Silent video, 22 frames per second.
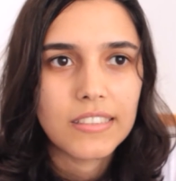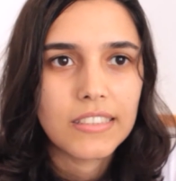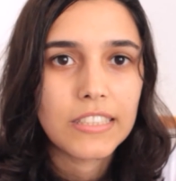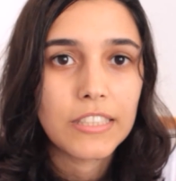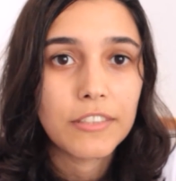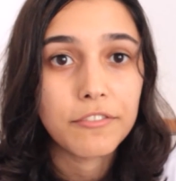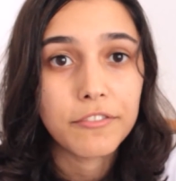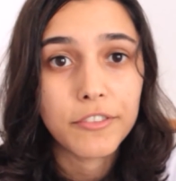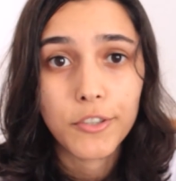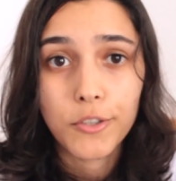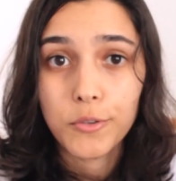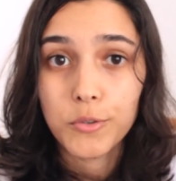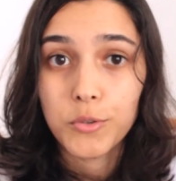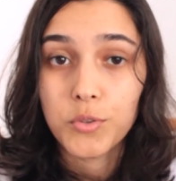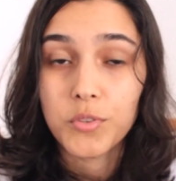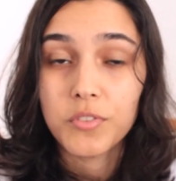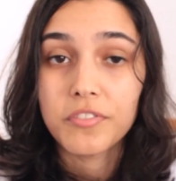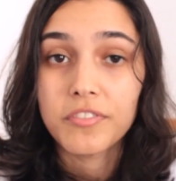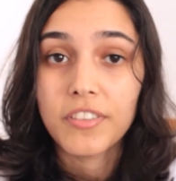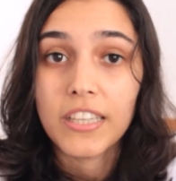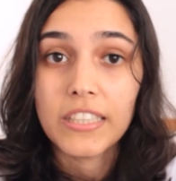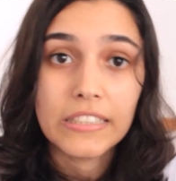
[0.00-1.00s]
difficult
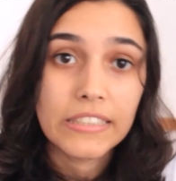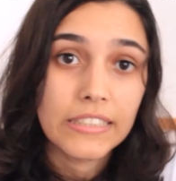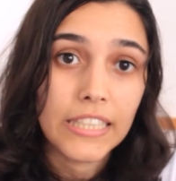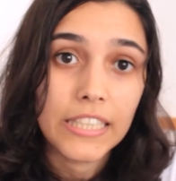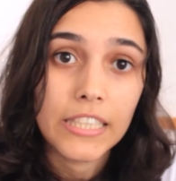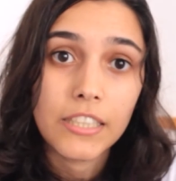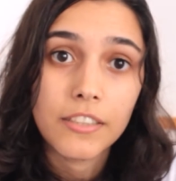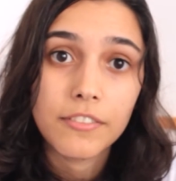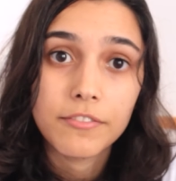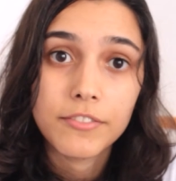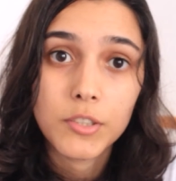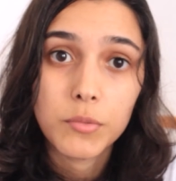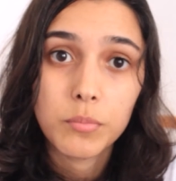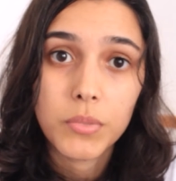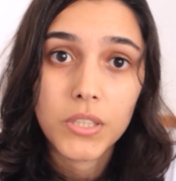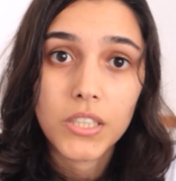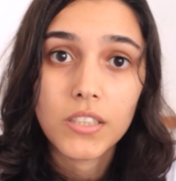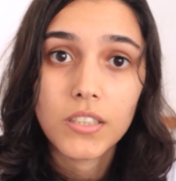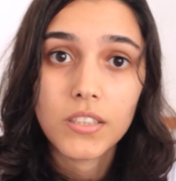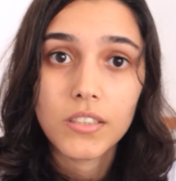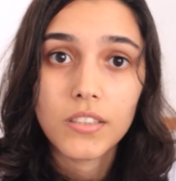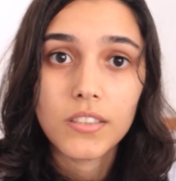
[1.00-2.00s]
to find native
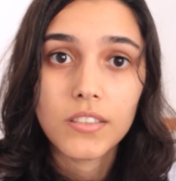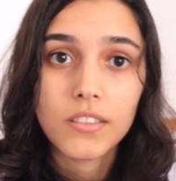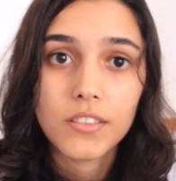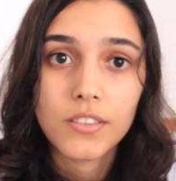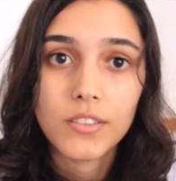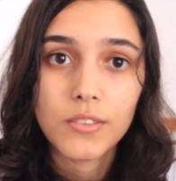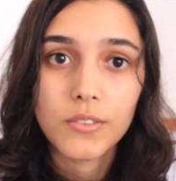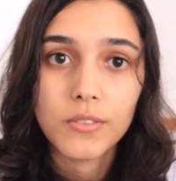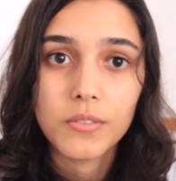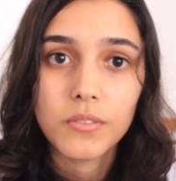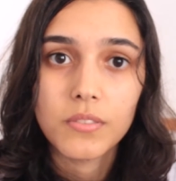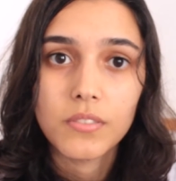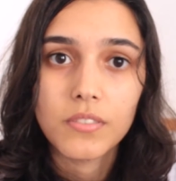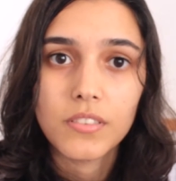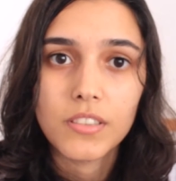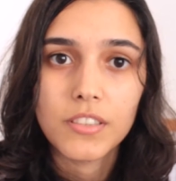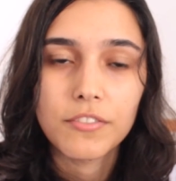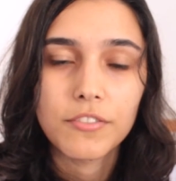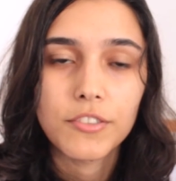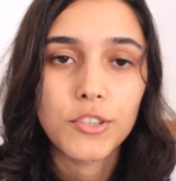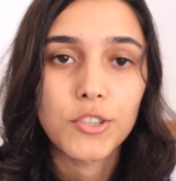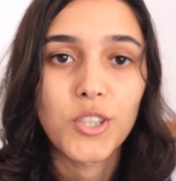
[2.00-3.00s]
speakers. So
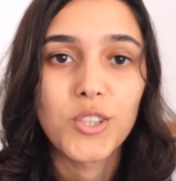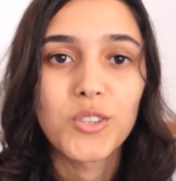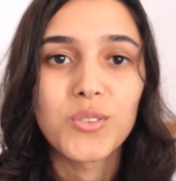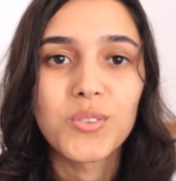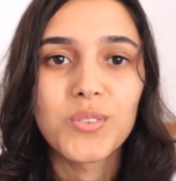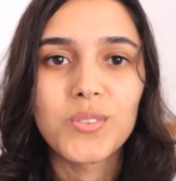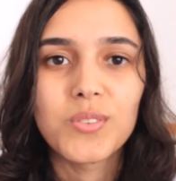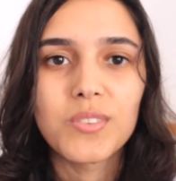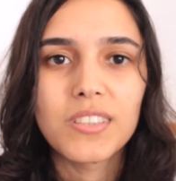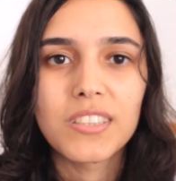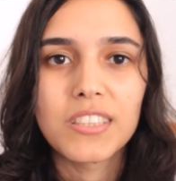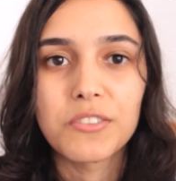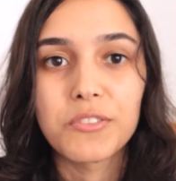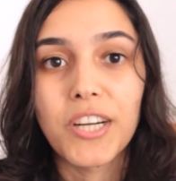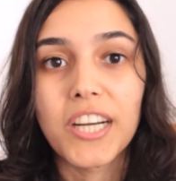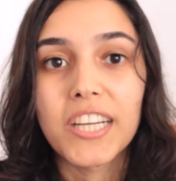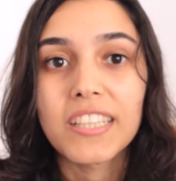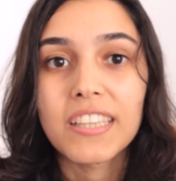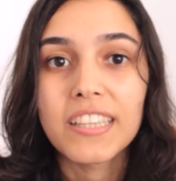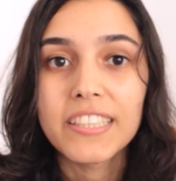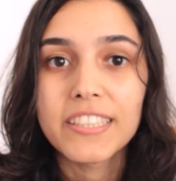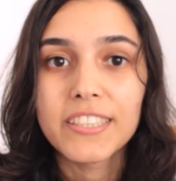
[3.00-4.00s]
if you go
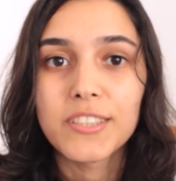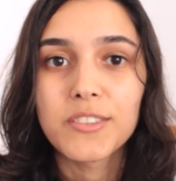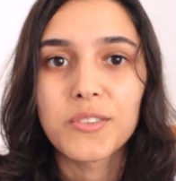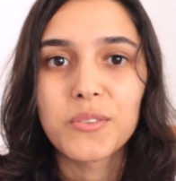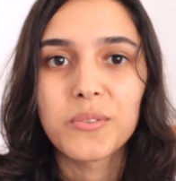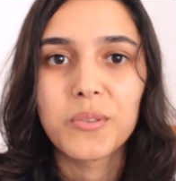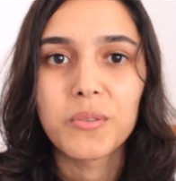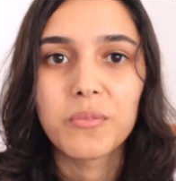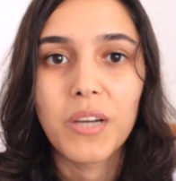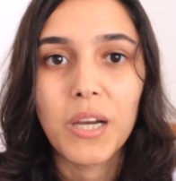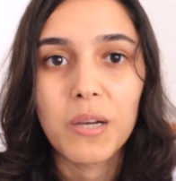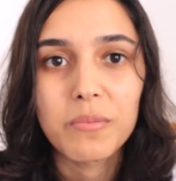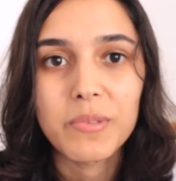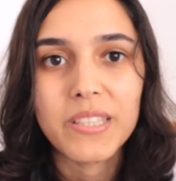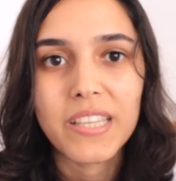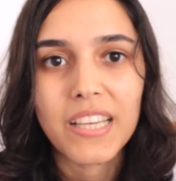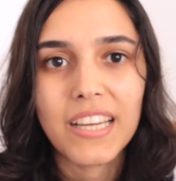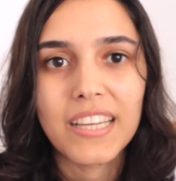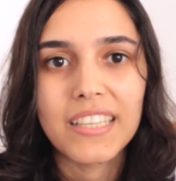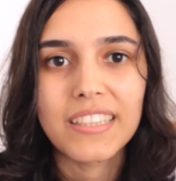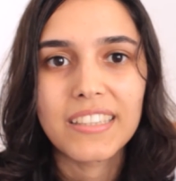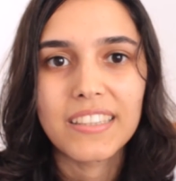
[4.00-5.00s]
directly to a
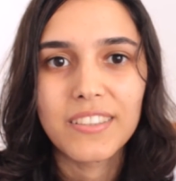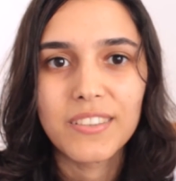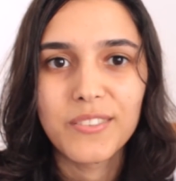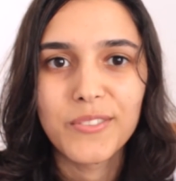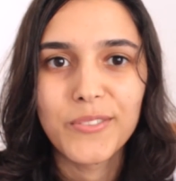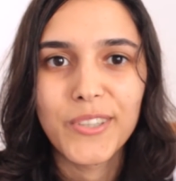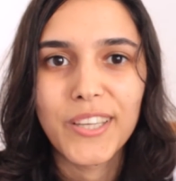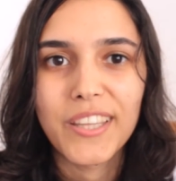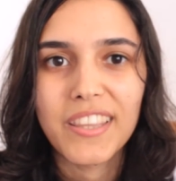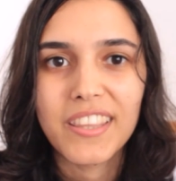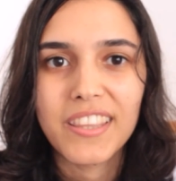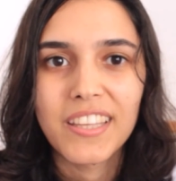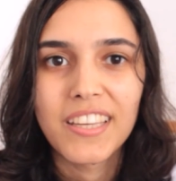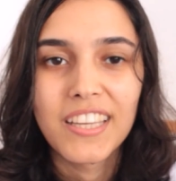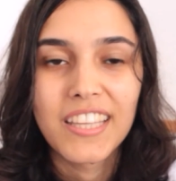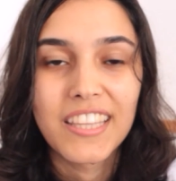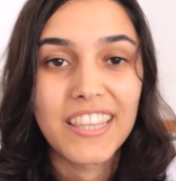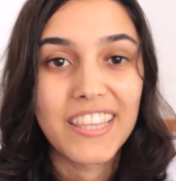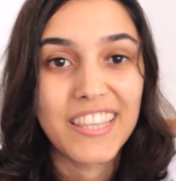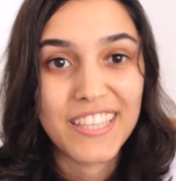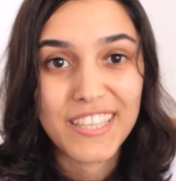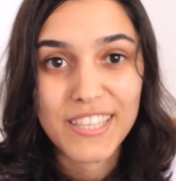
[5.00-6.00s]
website with
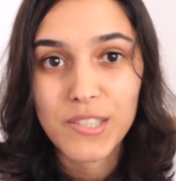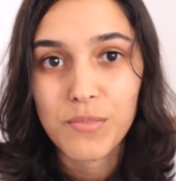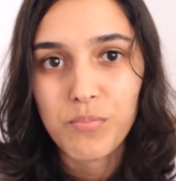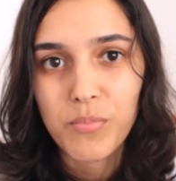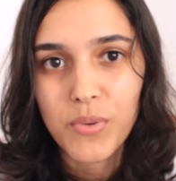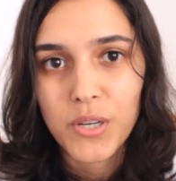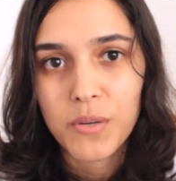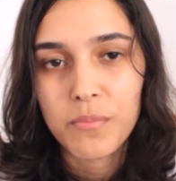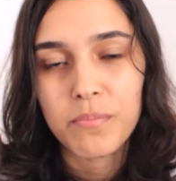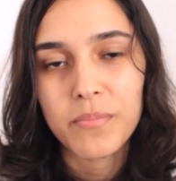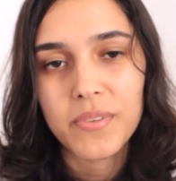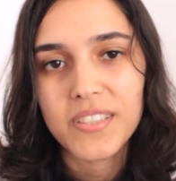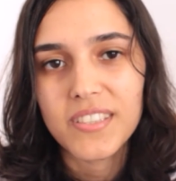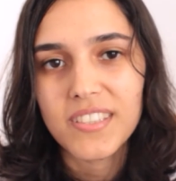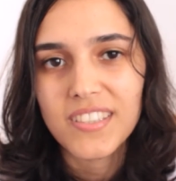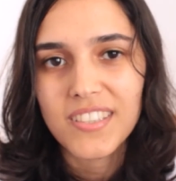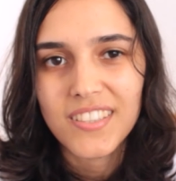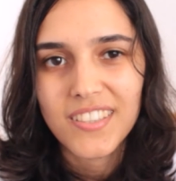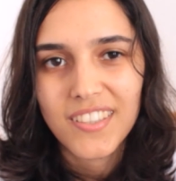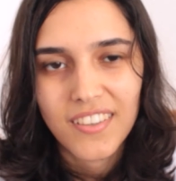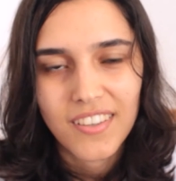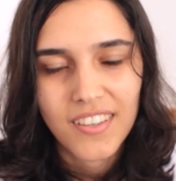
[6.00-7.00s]
this
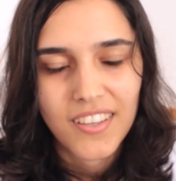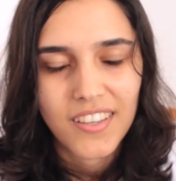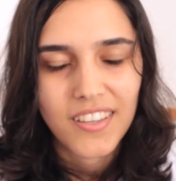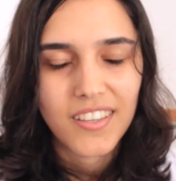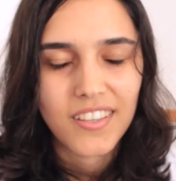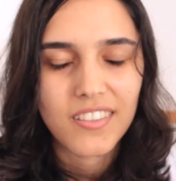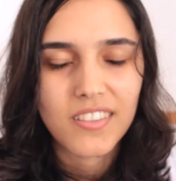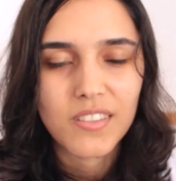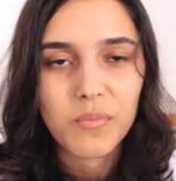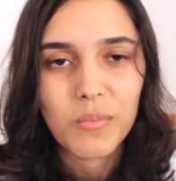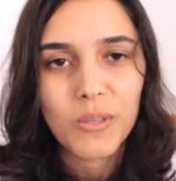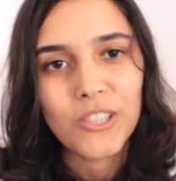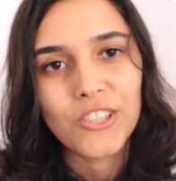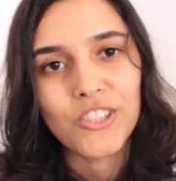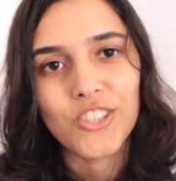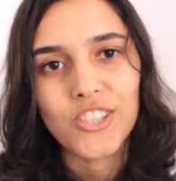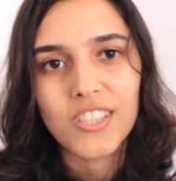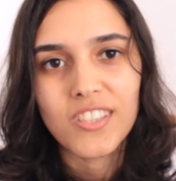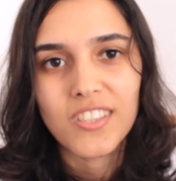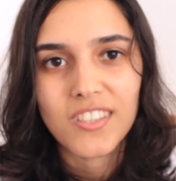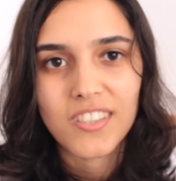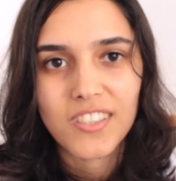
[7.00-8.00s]
purpose, it's
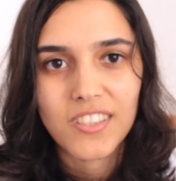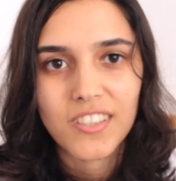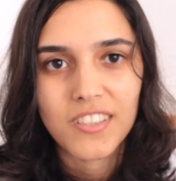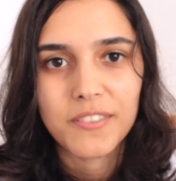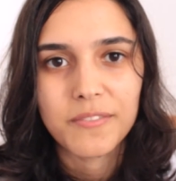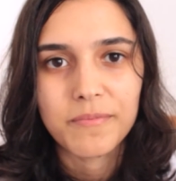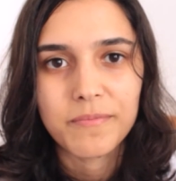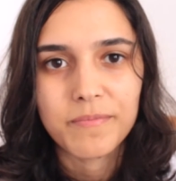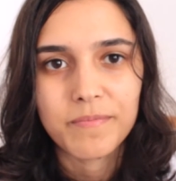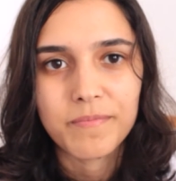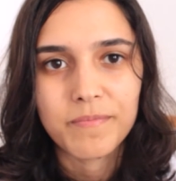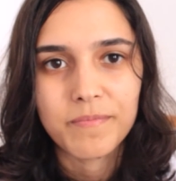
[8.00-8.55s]
much easier.